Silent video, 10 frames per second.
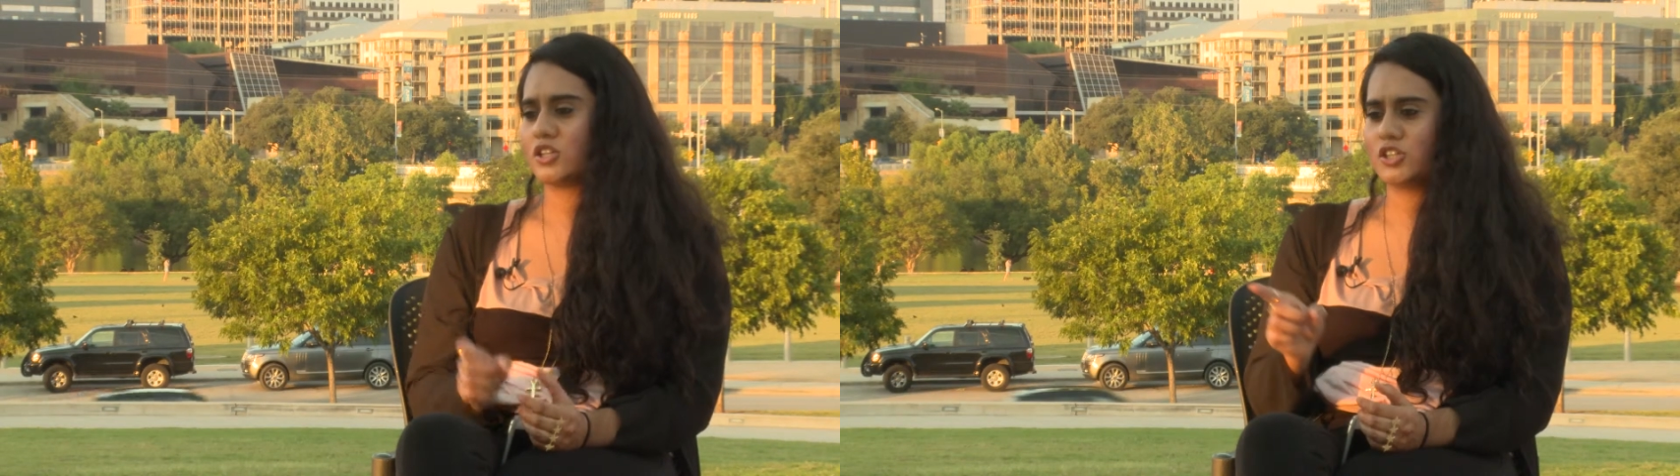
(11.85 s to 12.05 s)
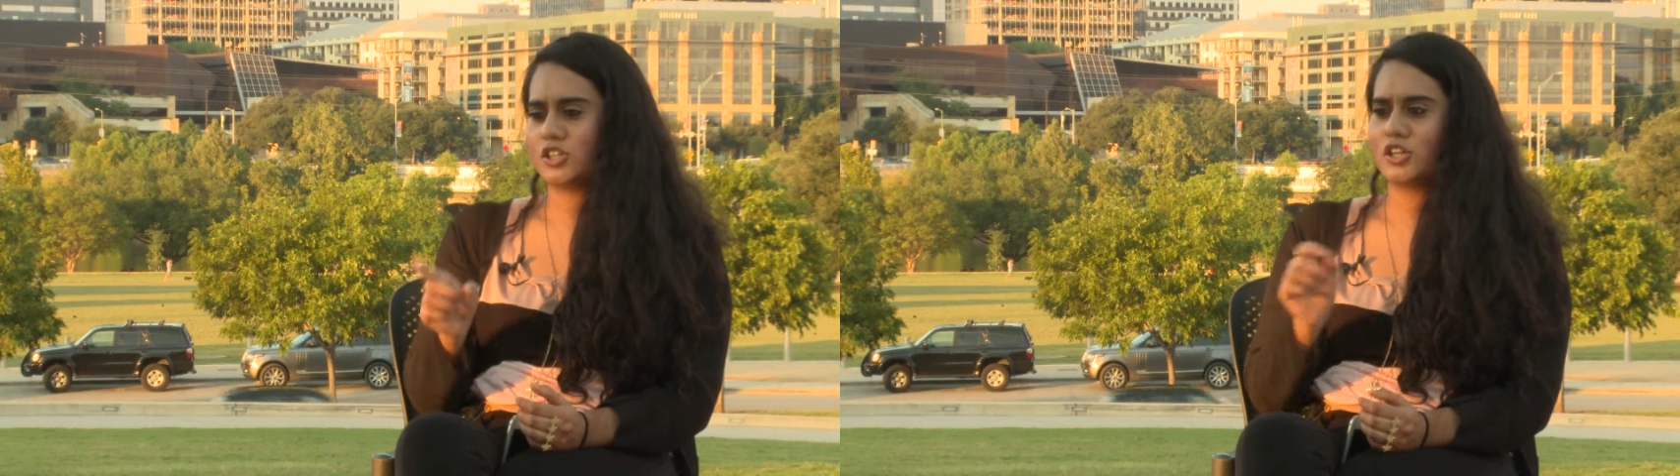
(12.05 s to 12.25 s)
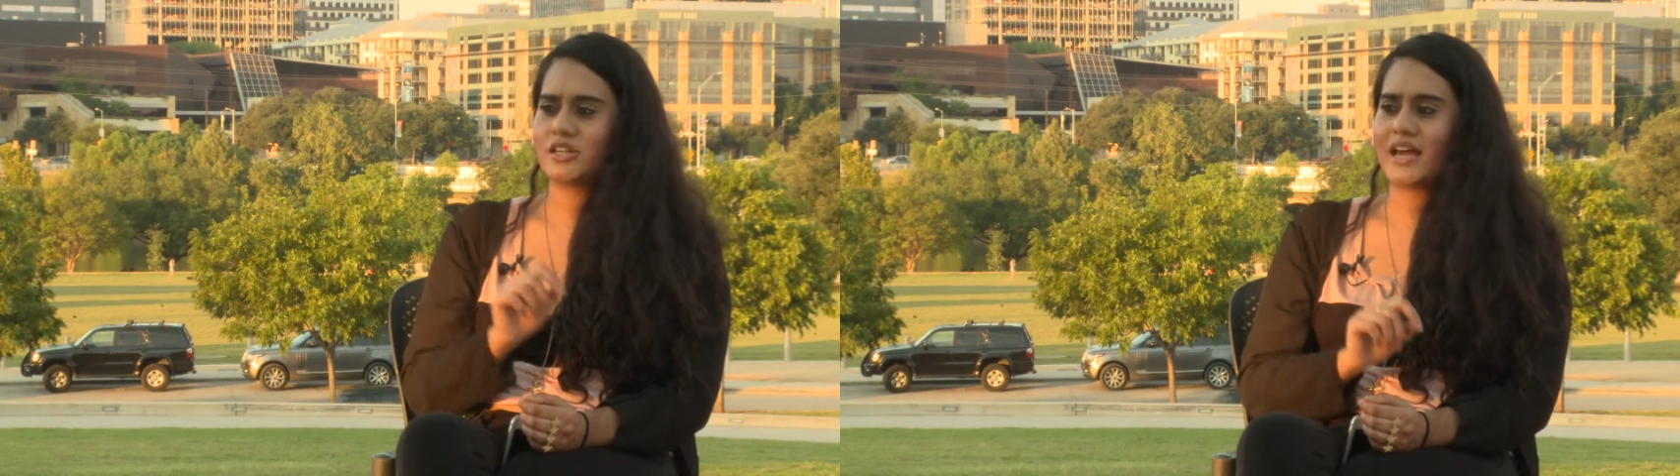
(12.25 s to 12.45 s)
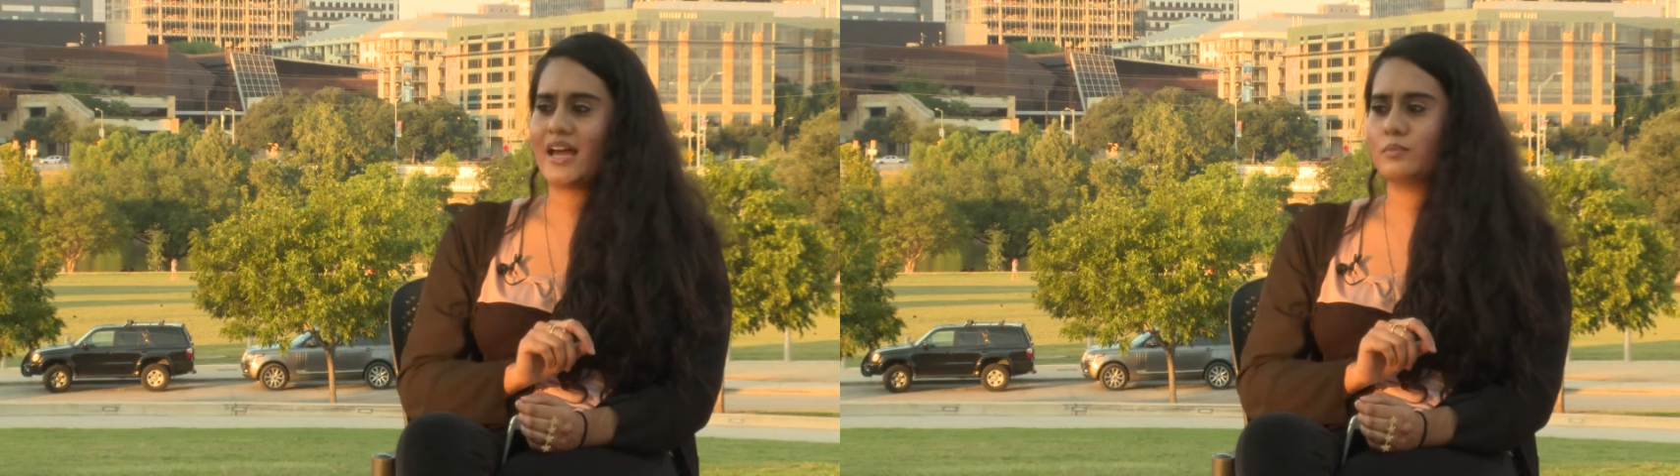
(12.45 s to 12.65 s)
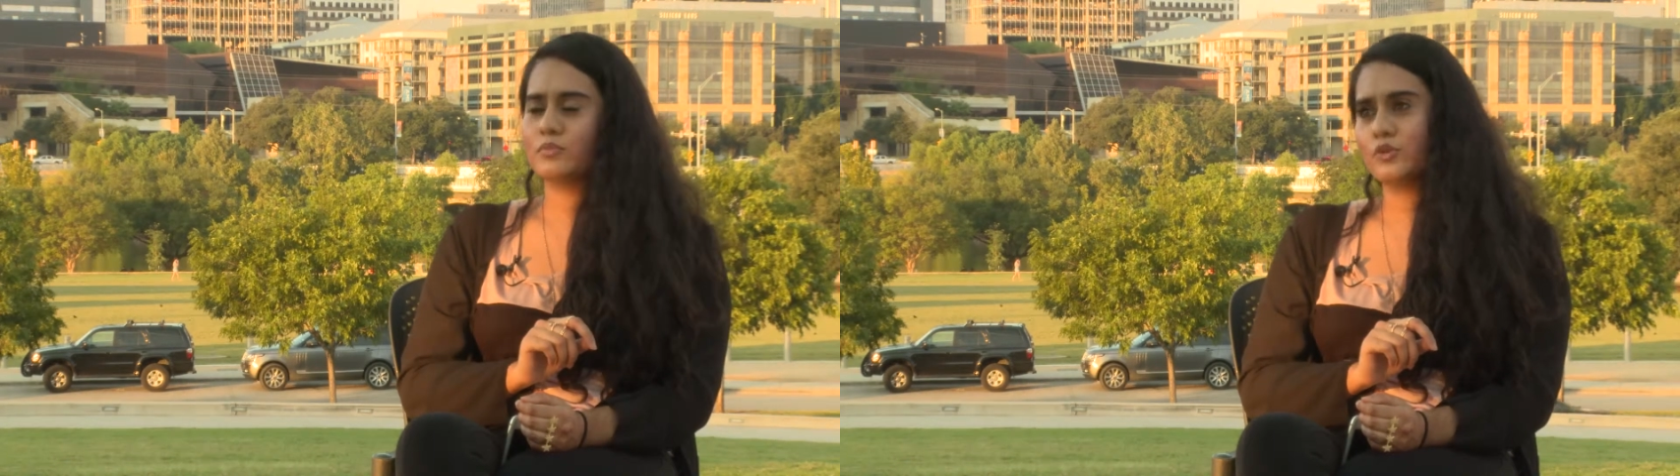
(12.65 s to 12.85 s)
your
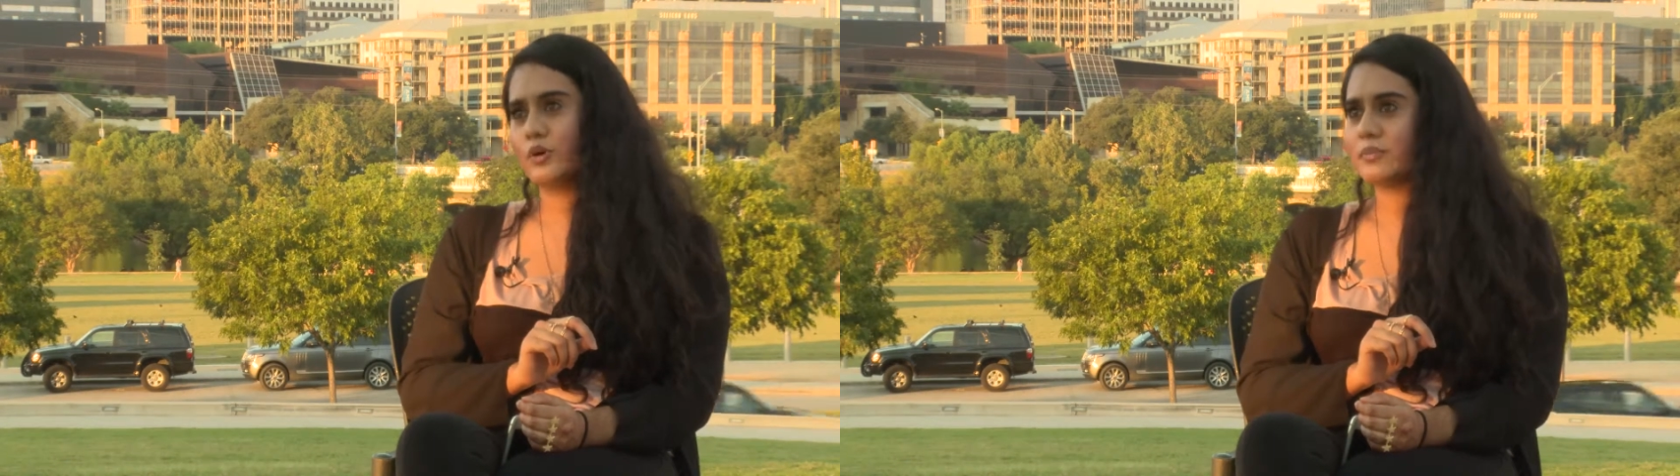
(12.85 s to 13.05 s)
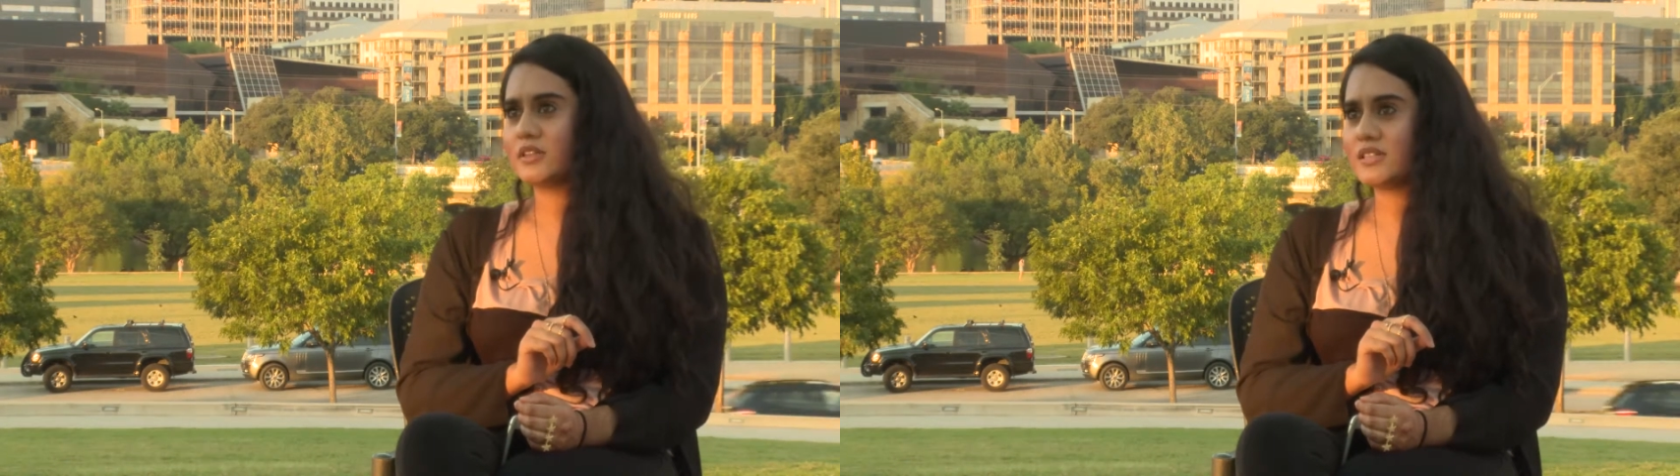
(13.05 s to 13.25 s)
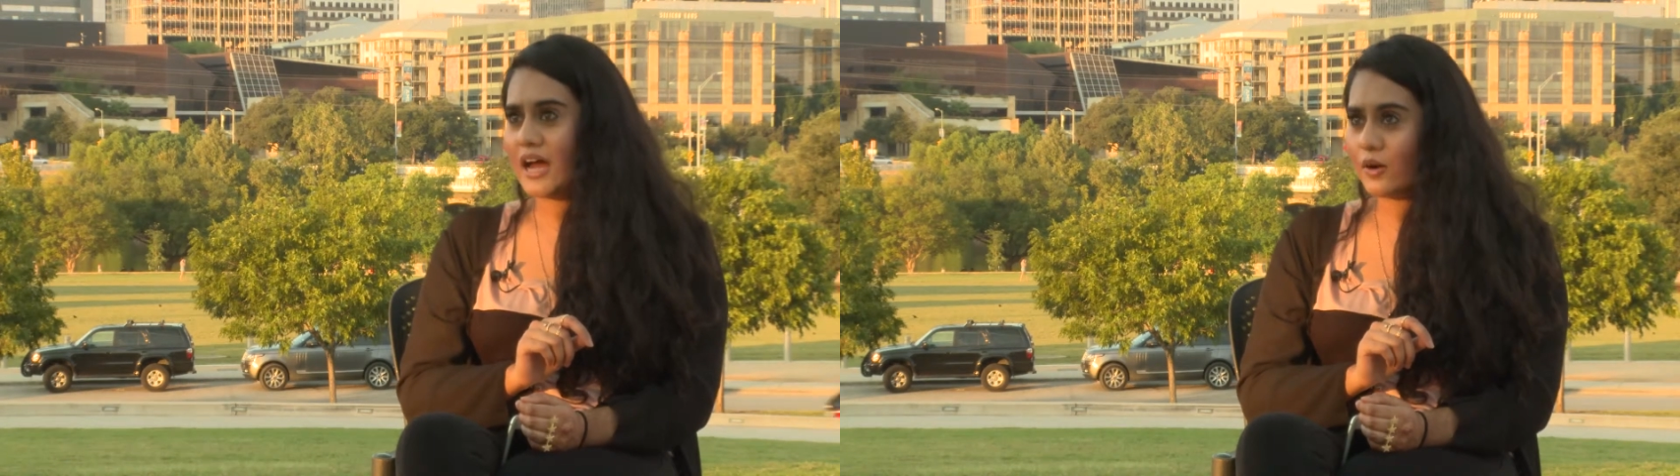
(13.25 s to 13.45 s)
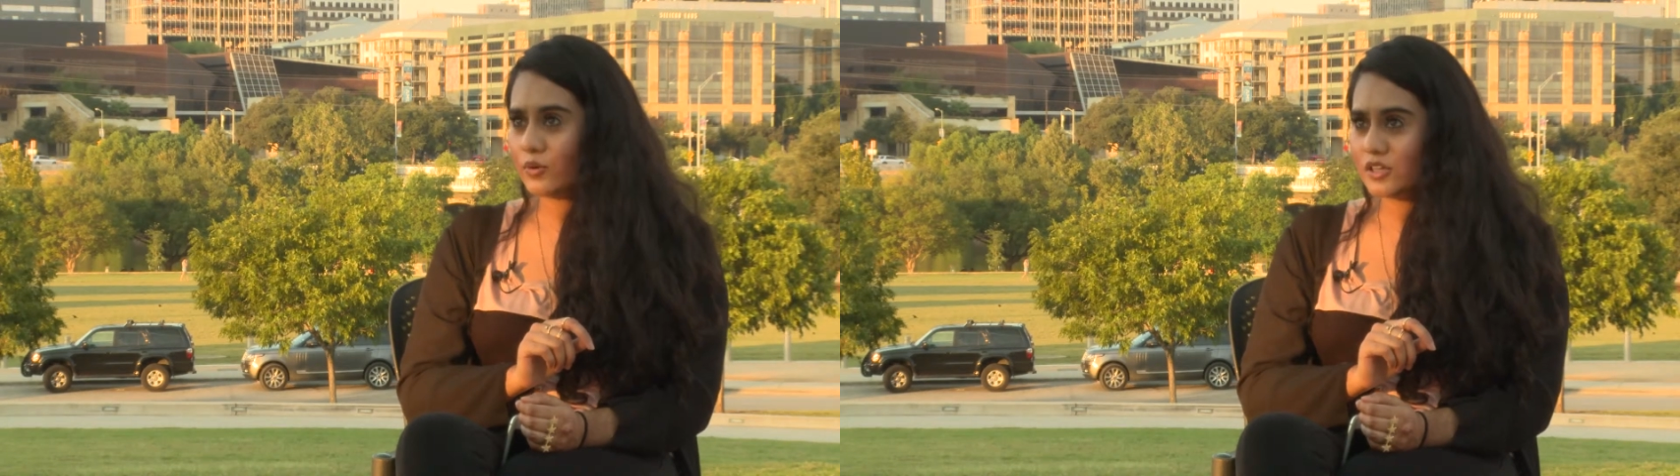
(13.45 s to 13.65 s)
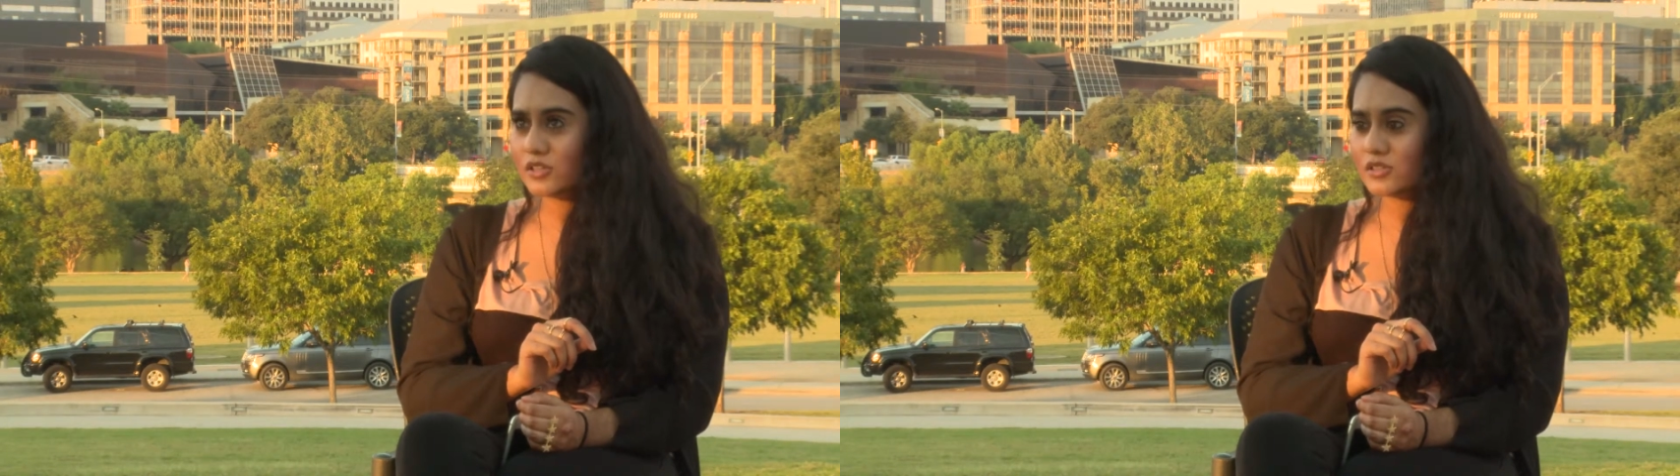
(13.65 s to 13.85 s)
dad blew up the
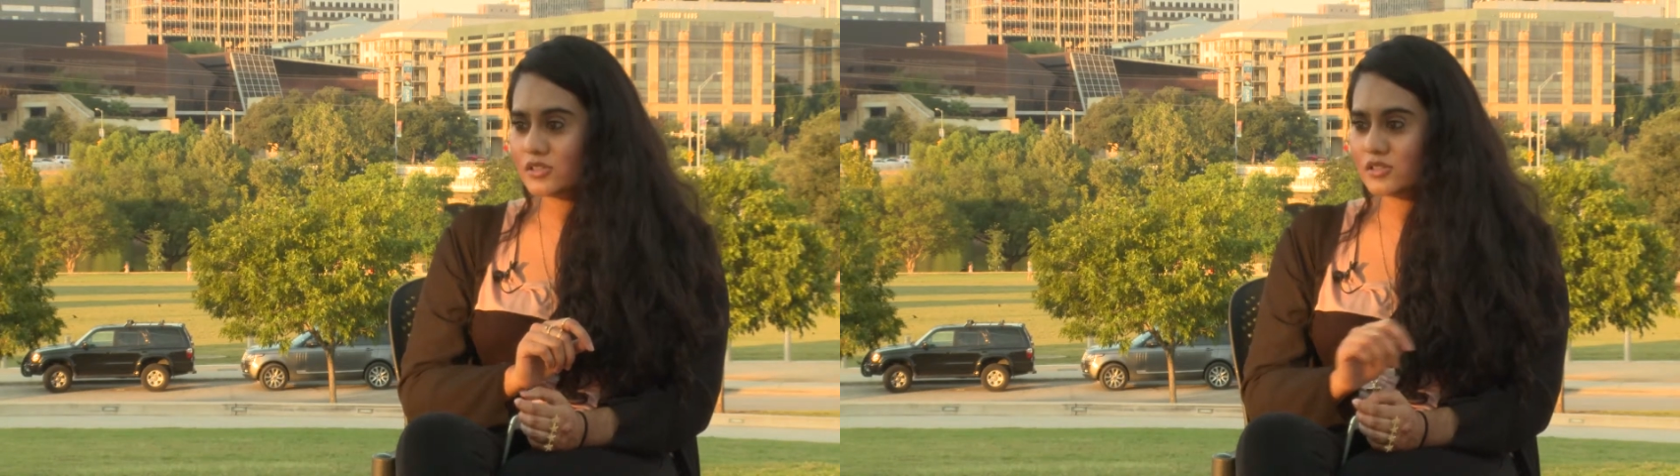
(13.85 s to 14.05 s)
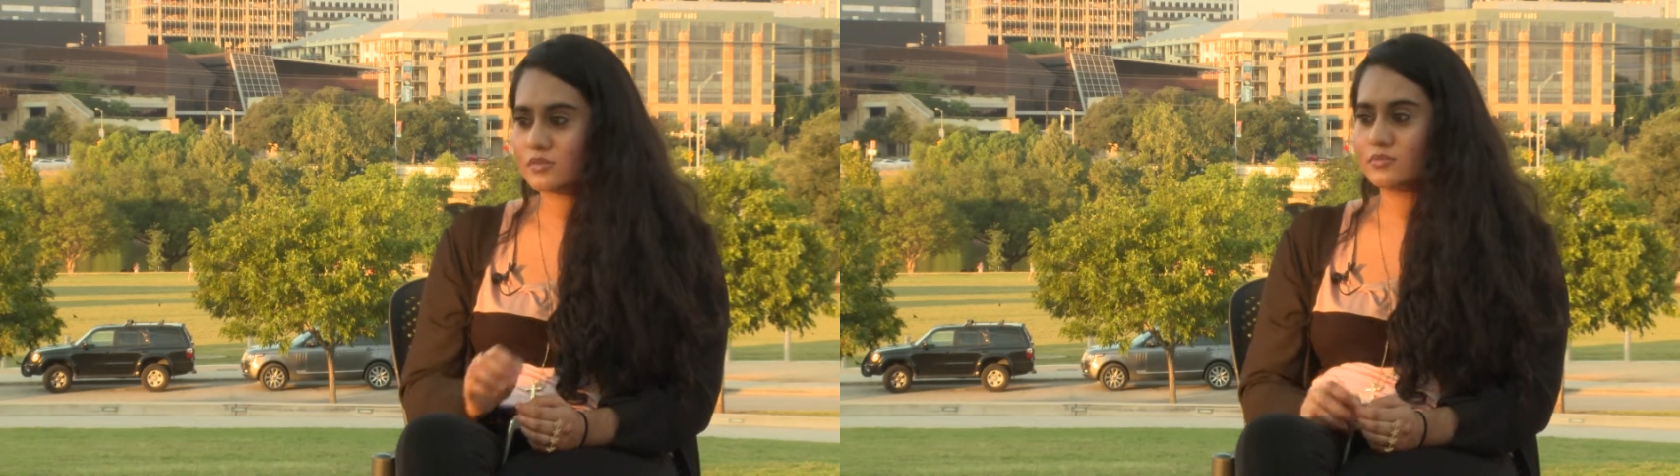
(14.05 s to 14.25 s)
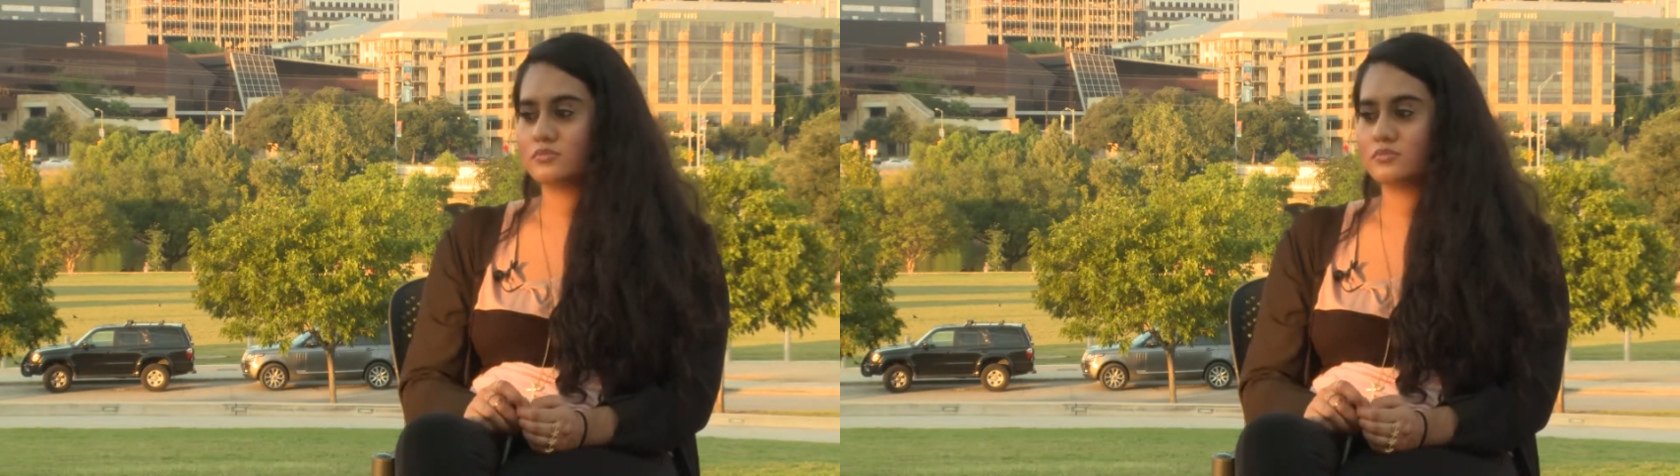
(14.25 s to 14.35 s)
towers.